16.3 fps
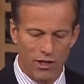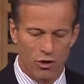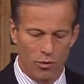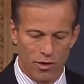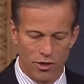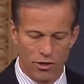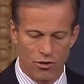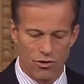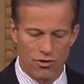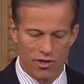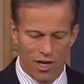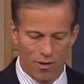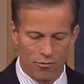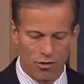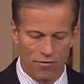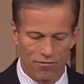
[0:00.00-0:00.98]
to reduce the
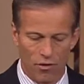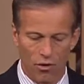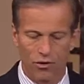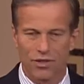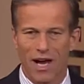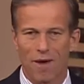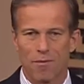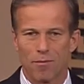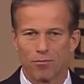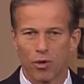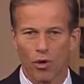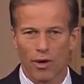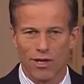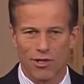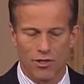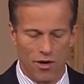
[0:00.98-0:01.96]
number of full-time
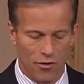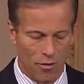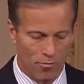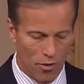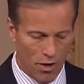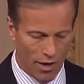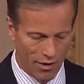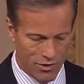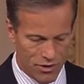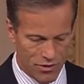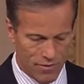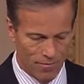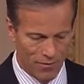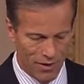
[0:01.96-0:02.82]
employees on their books.